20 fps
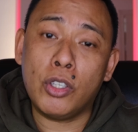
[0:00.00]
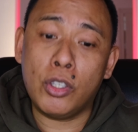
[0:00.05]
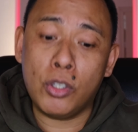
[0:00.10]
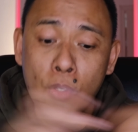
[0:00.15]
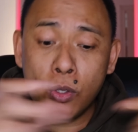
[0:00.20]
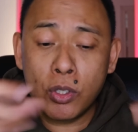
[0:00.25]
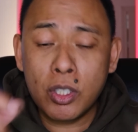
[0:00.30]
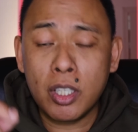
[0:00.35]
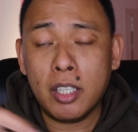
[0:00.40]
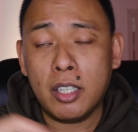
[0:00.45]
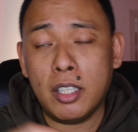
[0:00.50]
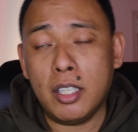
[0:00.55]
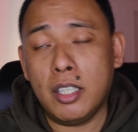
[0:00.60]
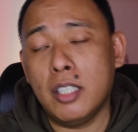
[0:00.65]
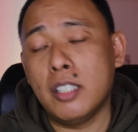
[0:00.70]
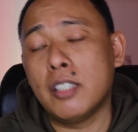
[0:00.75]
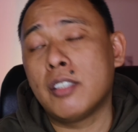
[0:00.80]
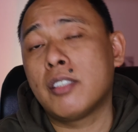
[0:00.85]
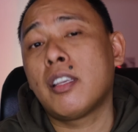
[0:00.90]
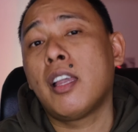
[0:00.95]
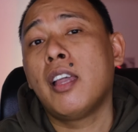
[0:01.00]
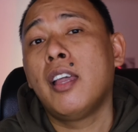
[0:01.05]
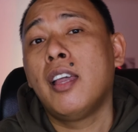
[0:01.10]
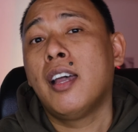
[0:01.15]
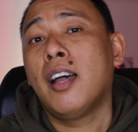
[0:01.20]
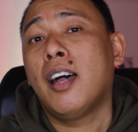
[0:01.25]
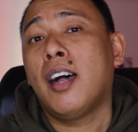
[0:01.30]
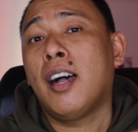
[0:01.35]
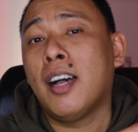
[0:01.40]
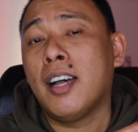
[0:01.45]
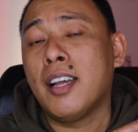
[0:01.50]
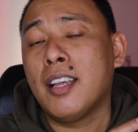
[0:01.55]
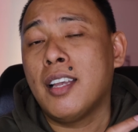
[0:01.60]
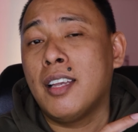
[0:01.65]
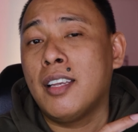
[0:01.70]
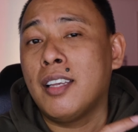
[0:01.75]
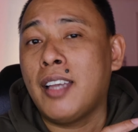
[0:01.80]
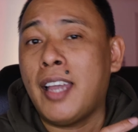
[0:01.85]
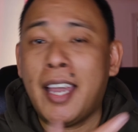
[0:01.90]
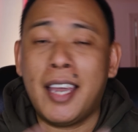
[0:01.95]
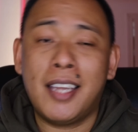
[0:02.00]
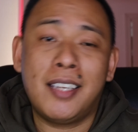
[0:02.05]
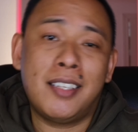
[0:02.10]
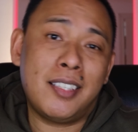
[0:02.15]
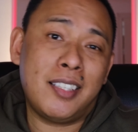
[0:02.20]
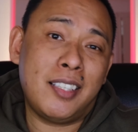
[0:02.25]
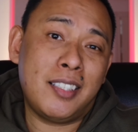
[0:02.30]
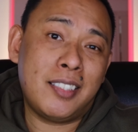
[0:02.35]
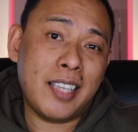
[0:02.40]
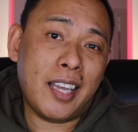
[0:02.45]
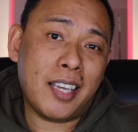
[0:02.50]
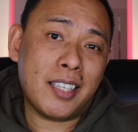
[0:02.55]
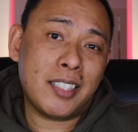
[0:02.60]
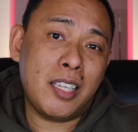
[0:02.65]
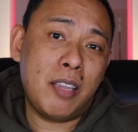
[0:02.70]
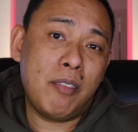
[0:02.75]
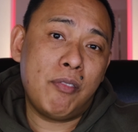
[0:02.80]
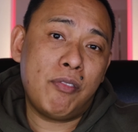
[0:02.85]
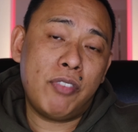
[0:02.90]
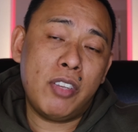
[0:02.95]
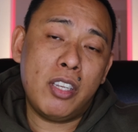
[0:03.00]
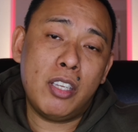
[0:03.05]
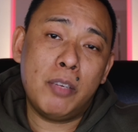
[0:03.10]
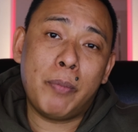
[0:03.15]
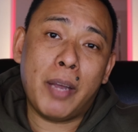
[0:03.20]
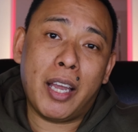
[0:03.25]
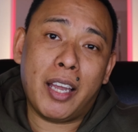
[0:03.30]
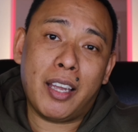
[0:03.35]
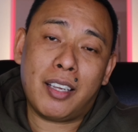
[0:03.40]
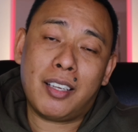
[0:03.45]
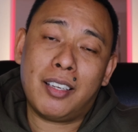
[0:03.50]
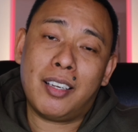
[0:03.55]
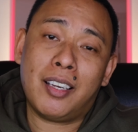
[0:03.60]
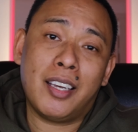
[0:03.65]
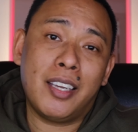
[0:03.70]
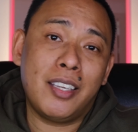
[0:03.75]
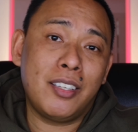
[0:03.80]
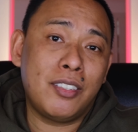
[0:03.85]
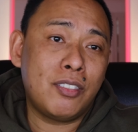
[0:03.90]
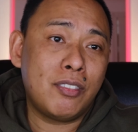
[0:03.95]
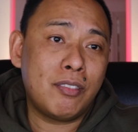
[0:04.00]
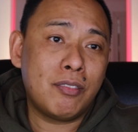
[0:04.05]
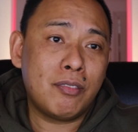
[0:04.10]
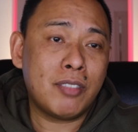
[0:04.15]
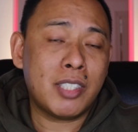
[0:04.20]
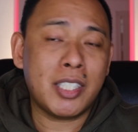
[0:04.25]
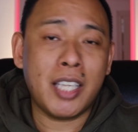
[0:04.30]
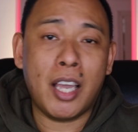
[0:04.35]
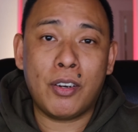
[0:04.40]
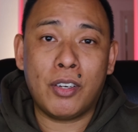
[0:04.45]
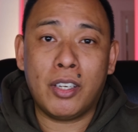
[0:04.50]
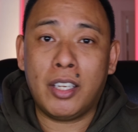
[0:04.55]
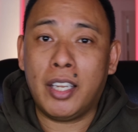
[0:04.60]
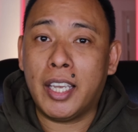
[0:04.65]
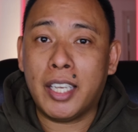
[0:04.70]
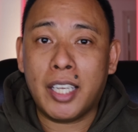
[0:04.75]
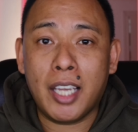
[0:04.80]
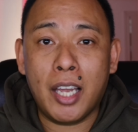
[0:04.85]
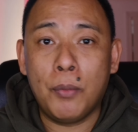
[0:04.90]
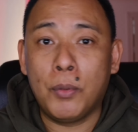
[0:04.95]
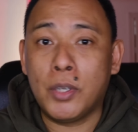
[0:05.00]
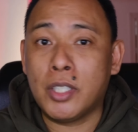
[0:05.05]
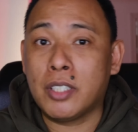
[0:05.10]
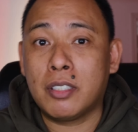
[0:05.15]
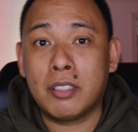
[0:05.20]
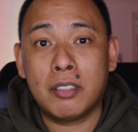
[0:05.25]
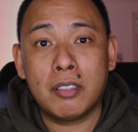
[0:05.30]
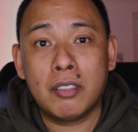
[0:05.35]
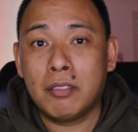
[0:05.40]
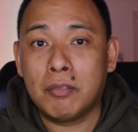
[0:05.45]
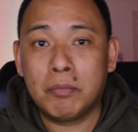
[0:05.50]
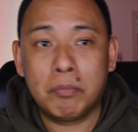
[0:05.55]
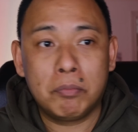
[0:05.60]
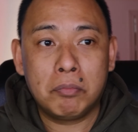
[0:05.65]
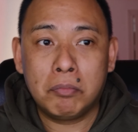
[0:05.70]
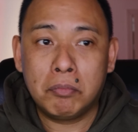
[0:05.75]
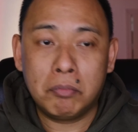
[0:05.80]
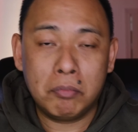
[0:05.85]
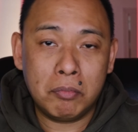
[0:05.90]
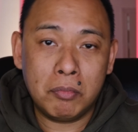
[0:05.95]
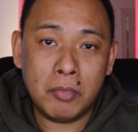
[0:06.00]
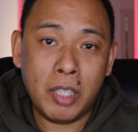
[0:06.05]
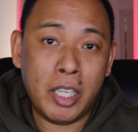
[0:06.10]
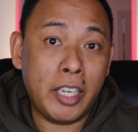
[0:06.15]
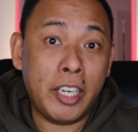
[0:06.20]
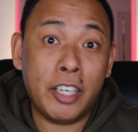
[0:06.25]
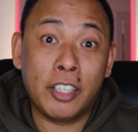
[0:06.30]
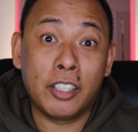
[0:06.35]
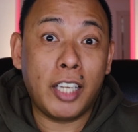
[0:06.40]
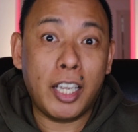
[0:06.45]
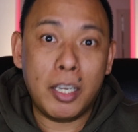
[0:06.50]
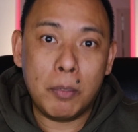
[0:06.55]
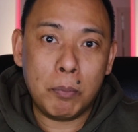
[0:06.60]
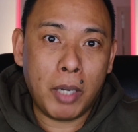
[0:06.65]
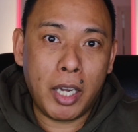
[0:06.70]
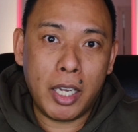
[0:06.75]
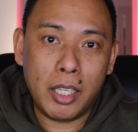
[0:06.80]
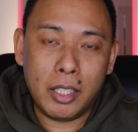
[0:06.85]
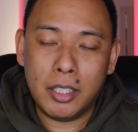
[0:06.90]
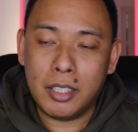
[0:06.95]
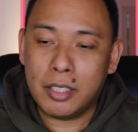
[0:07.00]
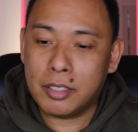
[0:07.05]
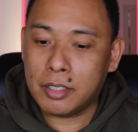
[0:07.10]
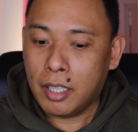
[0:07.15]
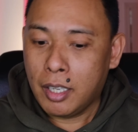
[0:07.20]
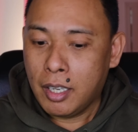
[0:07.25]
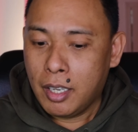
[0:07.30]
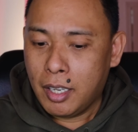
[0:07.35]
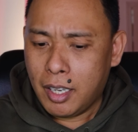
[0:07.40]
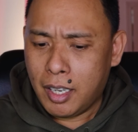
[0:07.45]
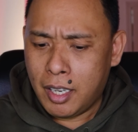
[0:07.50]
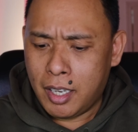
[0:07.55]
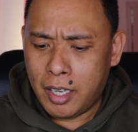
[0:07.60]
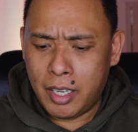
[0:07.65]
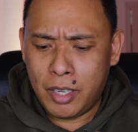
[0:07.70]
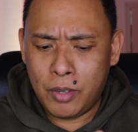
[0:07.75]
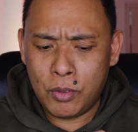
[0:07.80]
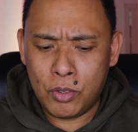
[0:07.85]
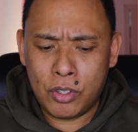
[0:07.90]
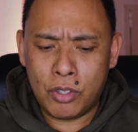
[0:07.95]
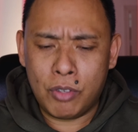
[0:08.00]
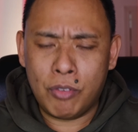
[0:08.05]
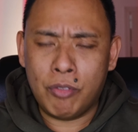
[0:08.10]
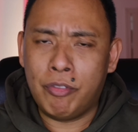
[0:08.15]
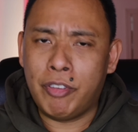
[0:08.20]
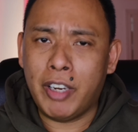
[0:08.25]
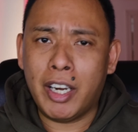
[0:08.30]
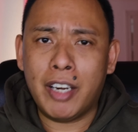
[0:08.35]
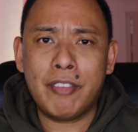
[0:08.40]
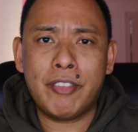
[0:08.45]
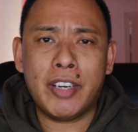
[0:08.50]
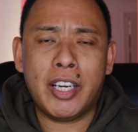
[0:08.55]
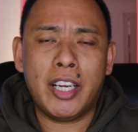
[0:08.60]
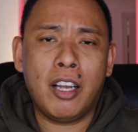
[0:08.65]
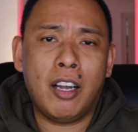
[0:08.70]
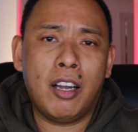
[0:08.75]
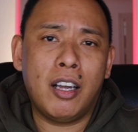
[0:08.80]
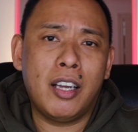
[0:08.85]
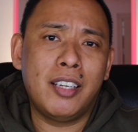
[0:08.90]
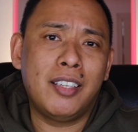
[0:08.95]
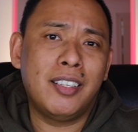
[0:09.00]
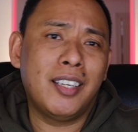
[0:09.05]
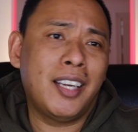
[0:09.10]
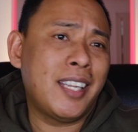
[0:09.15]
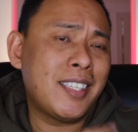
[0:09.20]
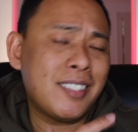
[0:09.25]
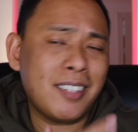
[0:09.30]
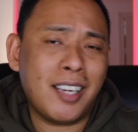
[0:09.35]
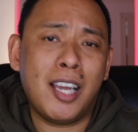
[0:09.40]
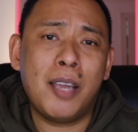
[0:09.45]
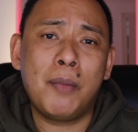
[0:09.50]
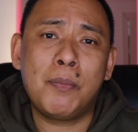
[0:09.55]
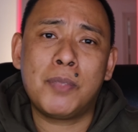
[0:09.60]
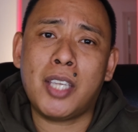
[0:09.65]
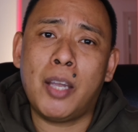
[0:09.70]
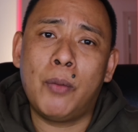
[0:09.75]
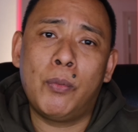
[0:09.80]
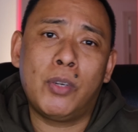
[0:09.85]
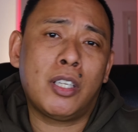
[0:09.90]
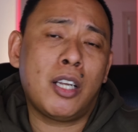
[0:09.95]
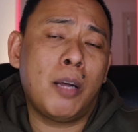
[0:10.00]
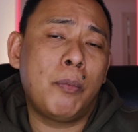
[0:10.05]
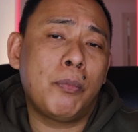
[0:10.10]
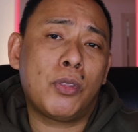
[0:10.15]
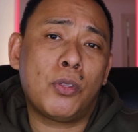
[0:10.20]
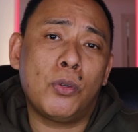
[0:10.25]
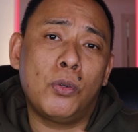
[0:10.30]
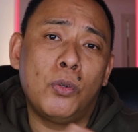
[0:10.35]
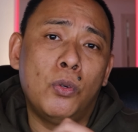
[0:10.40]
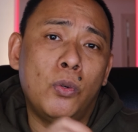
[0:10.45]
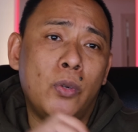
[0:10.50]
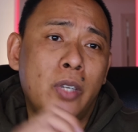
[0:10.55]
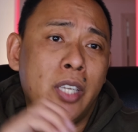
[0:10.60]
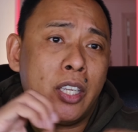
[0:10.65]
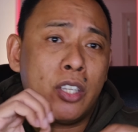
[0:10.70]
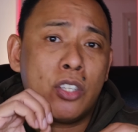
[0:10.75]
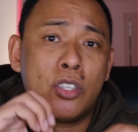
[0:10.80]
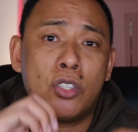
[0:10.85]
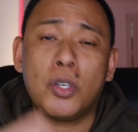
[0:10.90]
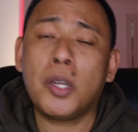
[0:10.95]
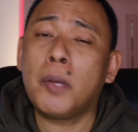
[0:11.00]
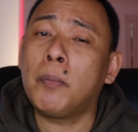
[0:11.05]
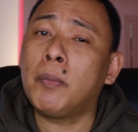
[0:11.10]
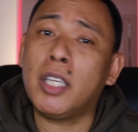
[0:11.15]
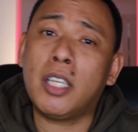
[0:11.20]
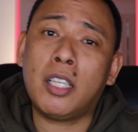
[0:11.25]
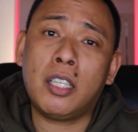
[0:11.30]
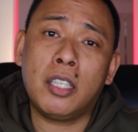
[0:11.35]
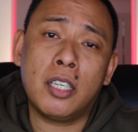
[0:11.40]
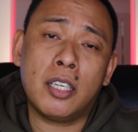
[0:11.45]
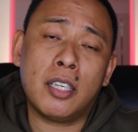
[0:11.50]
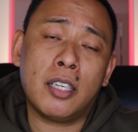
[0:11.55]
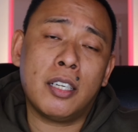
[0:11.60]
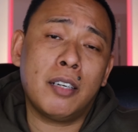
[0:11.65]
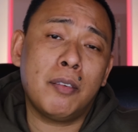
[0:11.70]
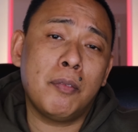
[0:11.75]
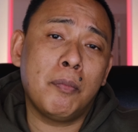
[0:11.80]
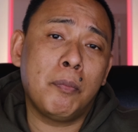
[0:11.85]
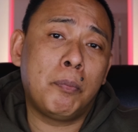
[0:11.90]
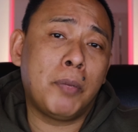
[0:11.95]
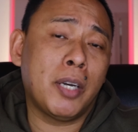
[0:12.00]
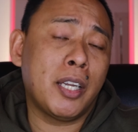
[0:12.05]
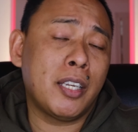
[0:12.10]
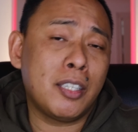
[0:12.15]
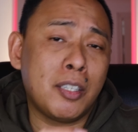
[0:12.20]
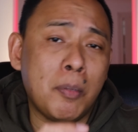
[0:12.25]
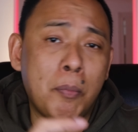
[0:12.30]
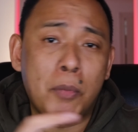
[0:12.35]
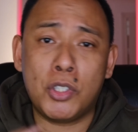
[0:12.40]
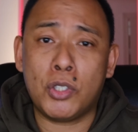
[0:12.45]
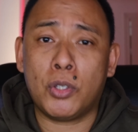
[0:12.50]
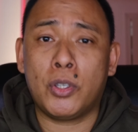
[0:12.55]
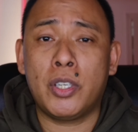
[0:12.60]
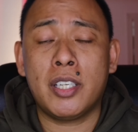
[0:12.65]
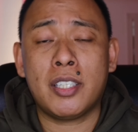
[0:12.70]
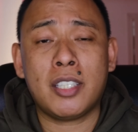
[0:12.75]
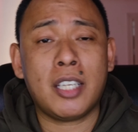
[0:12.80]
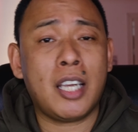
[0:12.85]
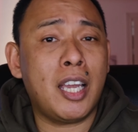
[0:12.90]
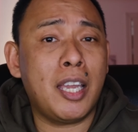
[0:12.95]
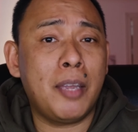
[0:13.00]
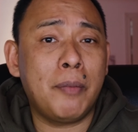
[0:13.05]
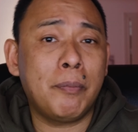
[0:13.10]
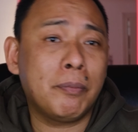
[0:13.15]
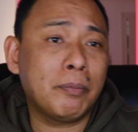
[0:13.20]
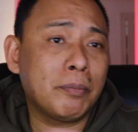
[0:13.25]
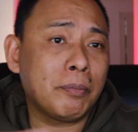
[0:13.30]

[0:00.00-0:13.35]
using these had this exact same feedback. I sounded like I was an airline pilot. It was very, very odd. At times I would come through extremely clear, but the majority of the time